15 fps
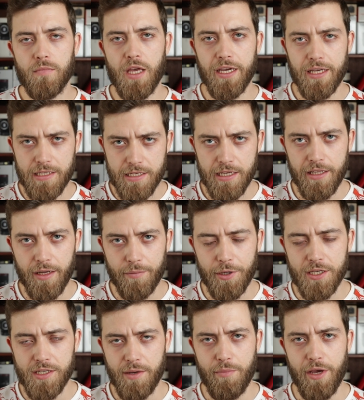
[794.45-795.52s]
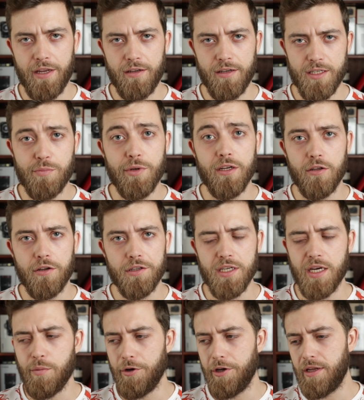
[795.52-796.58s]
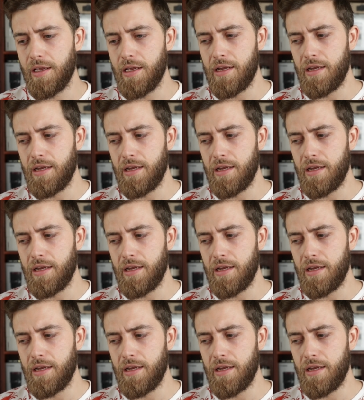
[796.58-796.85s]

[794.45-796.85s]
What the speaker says: I can say that because I made it, I spent a lot of time on it.